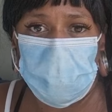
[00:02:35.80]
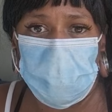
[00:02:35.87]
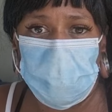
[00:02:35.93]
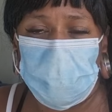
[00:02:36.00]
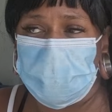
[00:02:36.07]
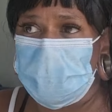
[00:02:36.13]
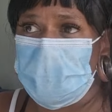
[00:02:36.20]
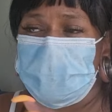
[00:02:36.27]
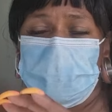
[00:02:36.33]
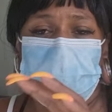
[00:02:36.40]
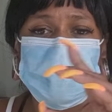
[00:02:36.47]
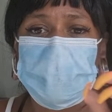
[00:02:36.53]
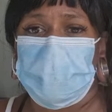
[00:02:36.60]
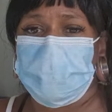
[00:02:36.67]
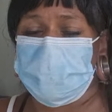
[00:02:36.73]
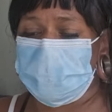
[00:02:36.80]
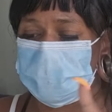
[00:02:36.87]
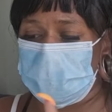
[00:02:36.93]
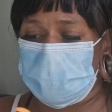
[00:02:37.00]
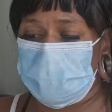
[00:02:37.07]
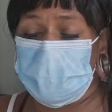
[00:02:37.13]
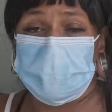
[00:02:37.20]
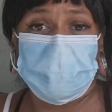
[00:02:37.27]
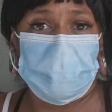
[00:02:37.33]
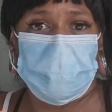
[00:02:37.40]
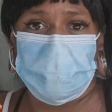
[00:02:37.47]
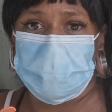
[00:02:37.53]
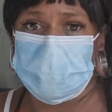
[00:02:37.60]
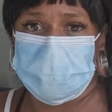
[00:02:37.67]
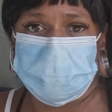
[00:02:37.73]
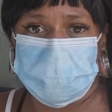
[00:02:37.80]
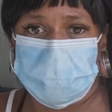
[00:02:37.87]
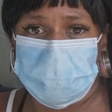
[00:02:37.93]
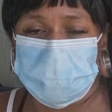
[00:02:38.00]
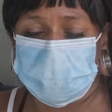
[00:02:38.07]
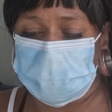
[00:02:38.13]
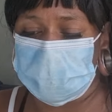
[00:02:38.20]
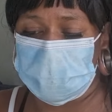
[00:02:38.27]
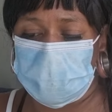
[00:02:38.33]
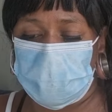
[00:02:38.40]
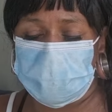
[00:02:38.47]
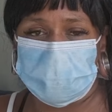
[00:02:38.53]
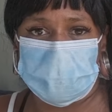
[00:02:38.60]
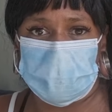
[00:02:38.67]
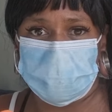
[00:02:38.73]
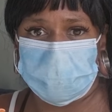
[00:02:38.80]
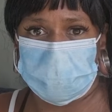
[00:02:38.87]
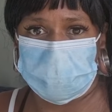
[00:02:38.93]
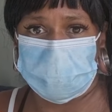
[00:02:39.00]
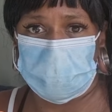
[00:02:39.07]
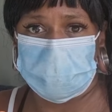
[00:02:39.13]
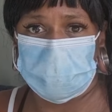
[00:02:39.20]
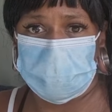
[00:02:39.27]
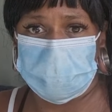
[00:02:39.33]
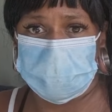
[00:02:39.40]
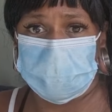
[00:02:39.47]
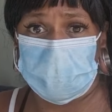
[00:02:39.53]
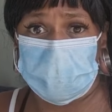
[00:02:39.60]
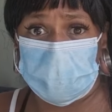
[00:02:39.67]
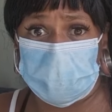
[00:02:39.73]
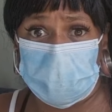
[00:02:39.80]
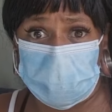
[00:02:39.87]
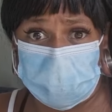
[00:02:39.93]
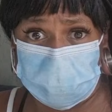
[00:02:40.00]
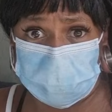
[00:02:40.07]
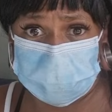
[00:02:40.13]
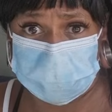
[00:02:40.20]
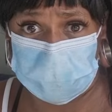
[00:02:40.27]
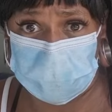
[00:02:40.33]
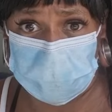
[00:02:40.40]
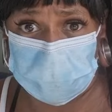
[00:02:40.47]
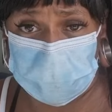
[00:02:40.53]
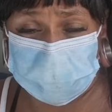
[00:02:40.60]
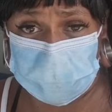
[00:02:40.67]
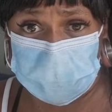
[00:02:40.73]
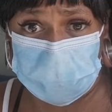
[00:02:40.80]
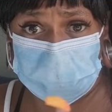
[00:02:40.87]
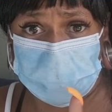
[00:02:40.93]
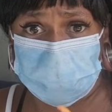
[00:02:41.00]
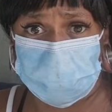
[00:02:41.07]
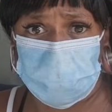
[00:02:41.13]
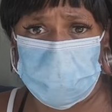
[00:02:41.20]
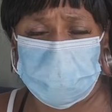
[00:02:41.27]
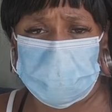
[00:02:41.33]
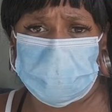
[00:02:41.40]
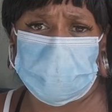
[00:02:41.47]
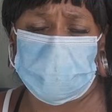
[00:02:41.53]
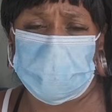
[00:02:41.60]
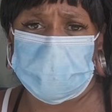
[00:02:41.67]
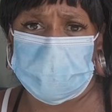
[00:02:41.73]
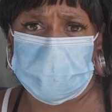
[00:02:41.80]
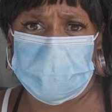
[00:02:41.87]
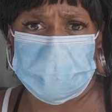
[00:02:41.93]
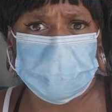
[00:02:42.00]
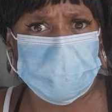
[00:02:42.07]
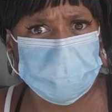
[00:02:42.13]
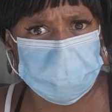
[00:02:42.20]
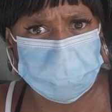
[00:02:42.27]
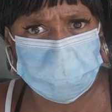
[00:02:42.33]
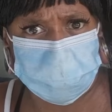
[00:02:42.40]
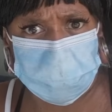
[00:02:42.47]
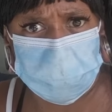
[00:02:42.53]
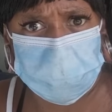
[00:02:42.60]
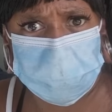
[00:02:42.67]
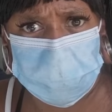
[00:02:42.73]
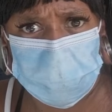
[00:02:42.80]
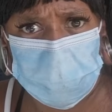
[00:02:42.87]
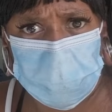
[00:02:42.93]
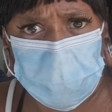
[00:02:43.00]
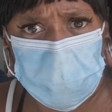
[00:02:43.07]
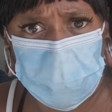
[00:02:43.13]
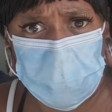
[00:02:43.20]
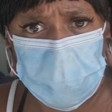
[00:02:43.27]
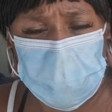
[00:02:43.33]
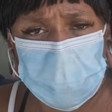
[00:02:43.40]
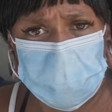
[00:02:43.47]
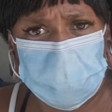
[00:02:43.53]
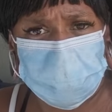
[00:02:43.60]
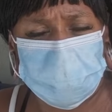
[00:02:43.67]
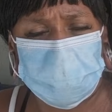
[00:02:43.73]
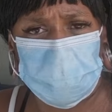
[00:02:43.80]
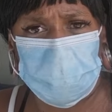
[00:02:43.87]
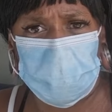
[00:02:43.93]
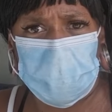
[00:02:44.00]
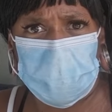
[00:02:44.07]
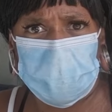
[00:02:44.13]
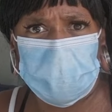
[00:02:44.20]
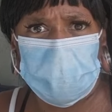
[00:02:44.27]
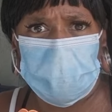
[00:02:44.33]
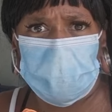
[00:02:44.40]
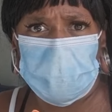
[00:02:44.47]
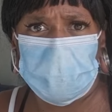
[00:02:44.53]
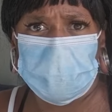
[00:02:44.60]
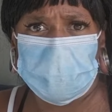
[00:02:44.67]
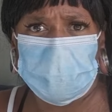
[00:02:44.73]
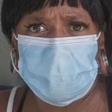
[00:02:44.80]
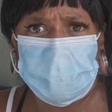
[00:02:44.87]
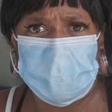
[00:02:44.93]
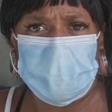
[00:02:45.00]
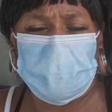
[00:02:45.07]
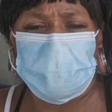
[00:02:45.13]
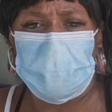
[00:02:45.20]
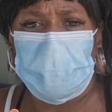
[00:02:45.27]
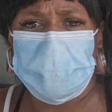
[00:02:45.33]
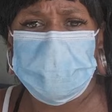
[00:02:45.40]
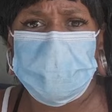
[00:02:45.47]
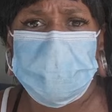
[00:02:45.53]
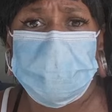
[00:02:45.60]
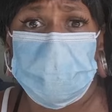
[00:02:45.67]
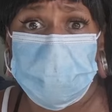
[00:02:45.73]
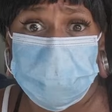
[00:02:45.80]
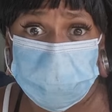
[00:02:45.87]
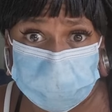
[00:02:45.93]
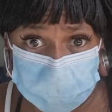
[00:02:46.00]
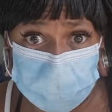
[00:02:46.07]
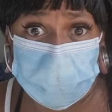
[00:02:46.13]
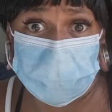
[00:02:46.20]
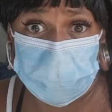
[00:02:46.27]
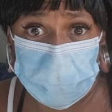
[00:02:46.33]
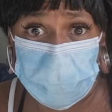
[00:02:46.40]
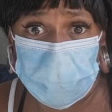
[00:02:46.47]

With everybody else with their medical issues and their other gastric problems. And I am going to say it like that, and I'm going to call it for what it is, and it's the truth. Because you know why? If it wasn't so true,